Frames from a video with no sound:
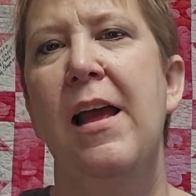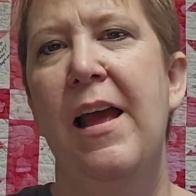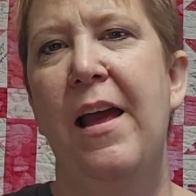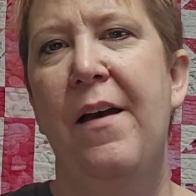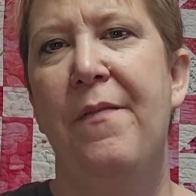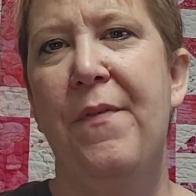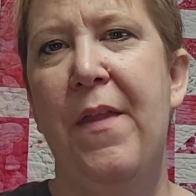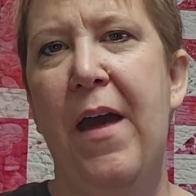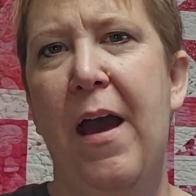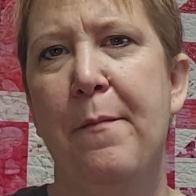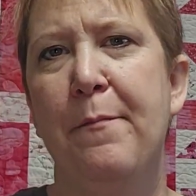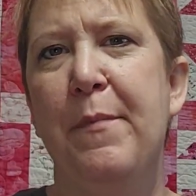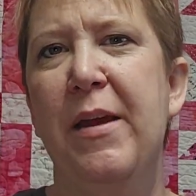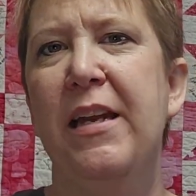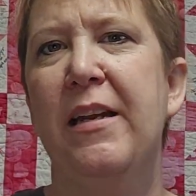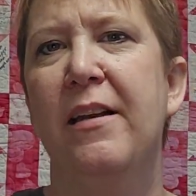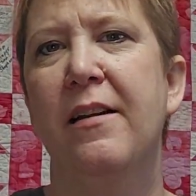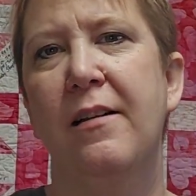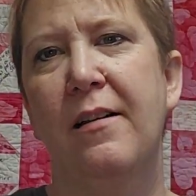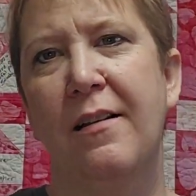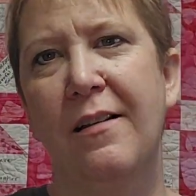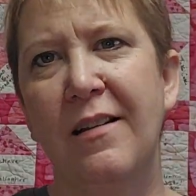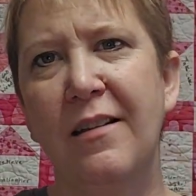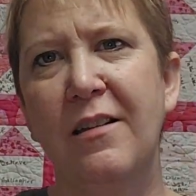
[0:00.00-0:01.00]
And that made
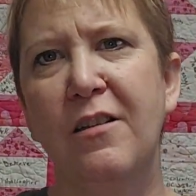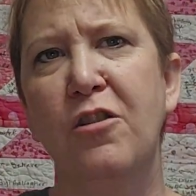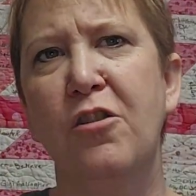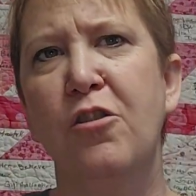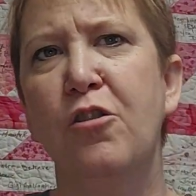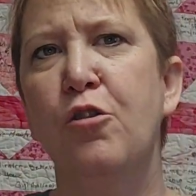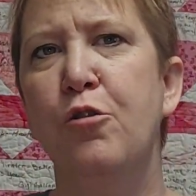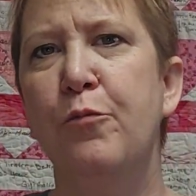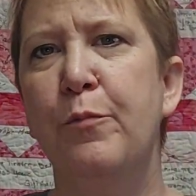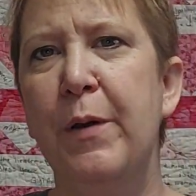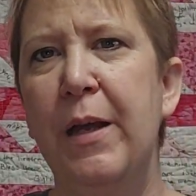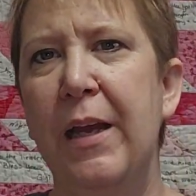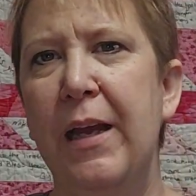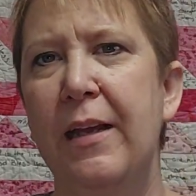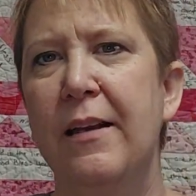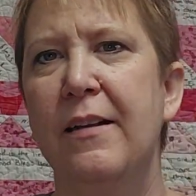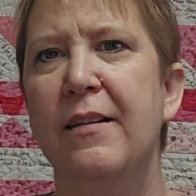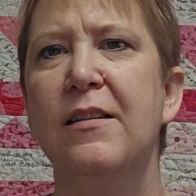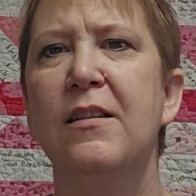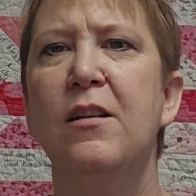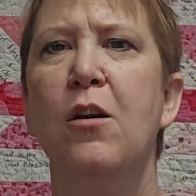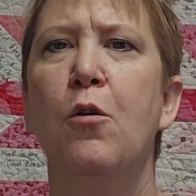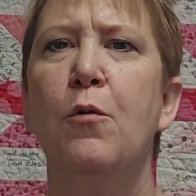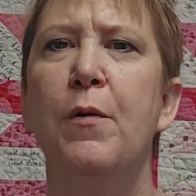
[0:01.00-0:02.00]
it a little too big.
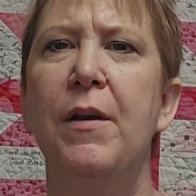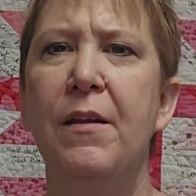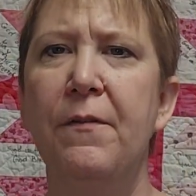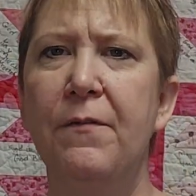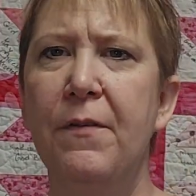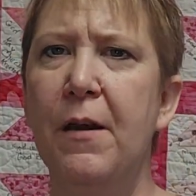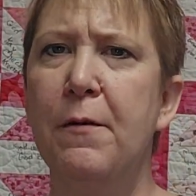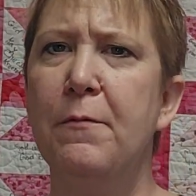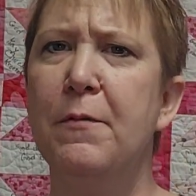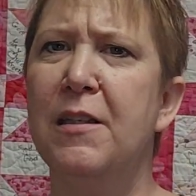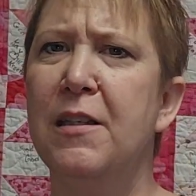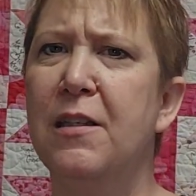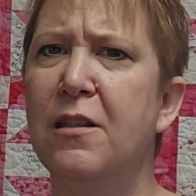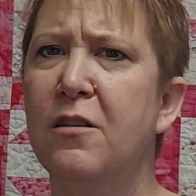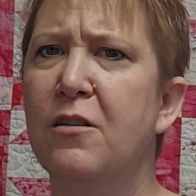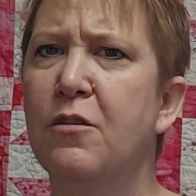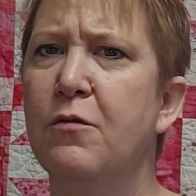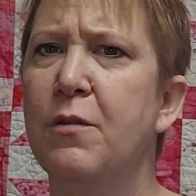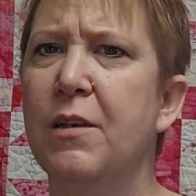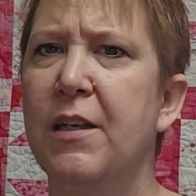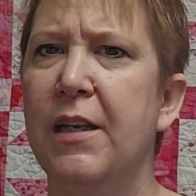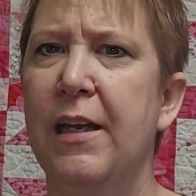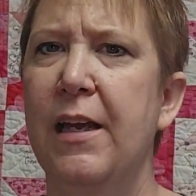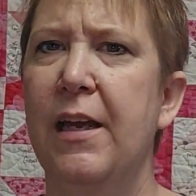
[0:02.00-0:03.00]
So if I was to
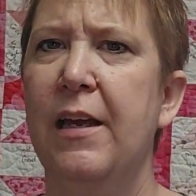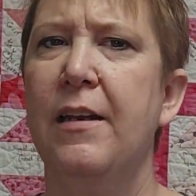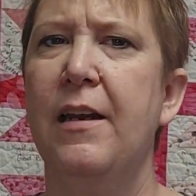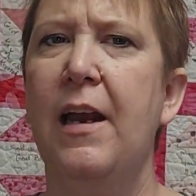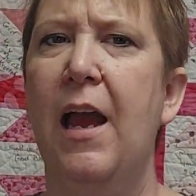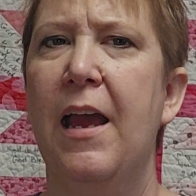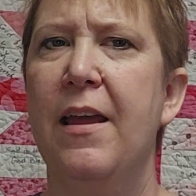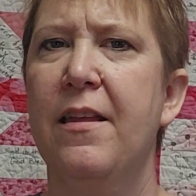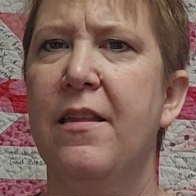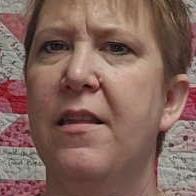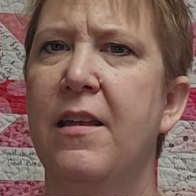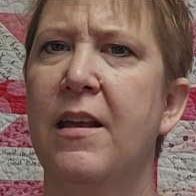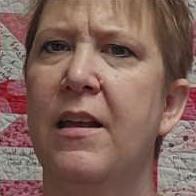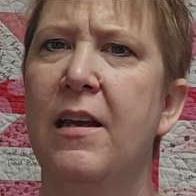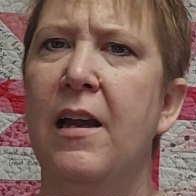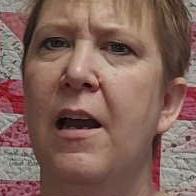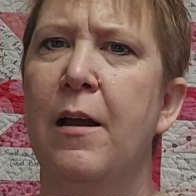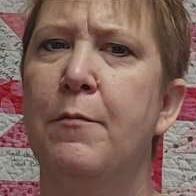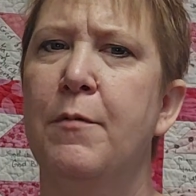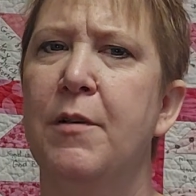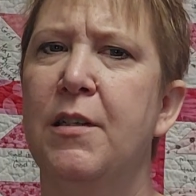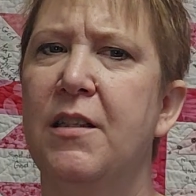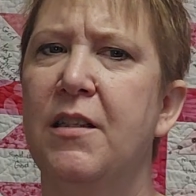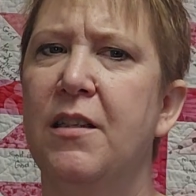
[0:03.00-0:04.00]
do it again, I think
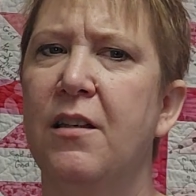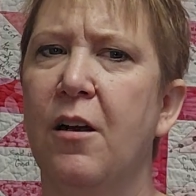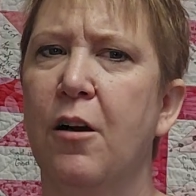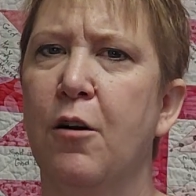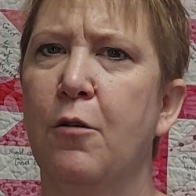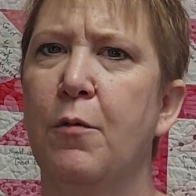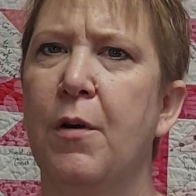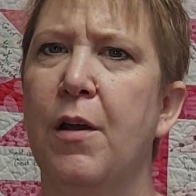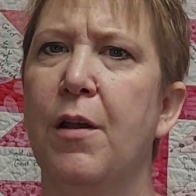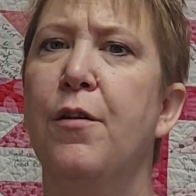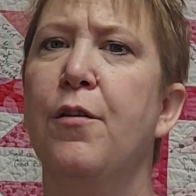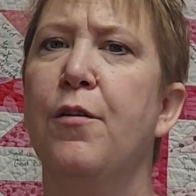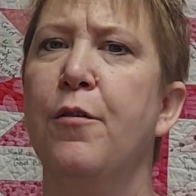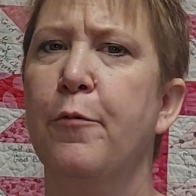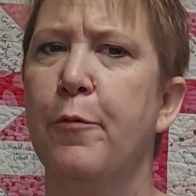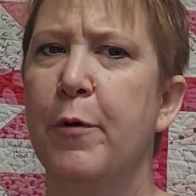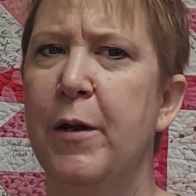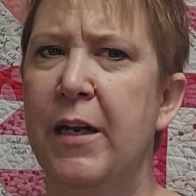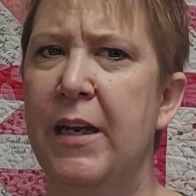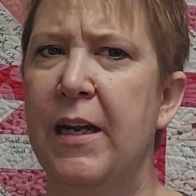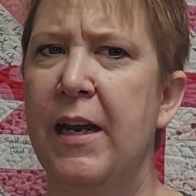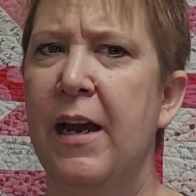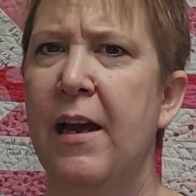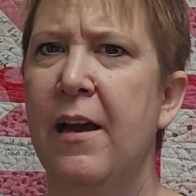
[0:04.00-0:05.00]
I would start with
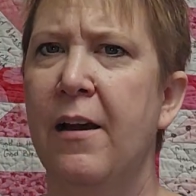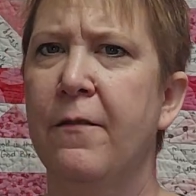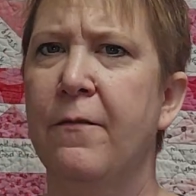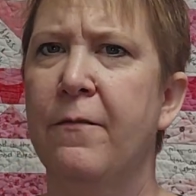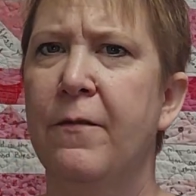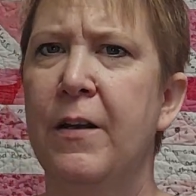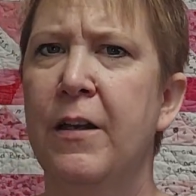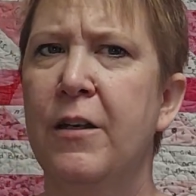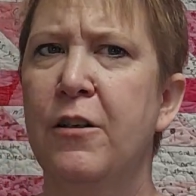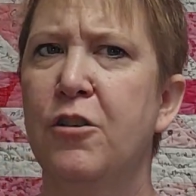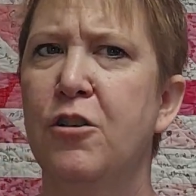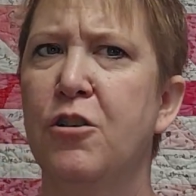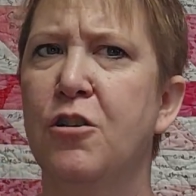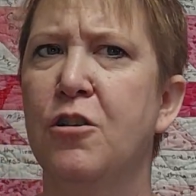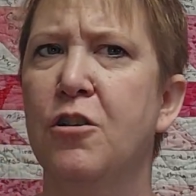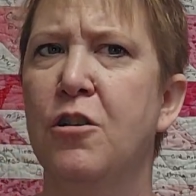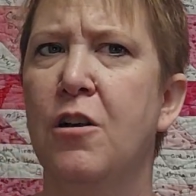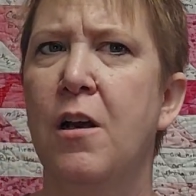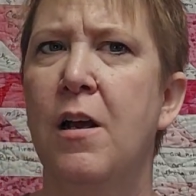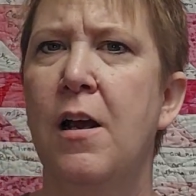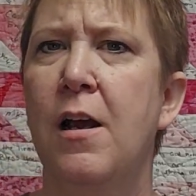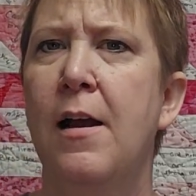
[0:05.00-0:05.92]
3.5 inch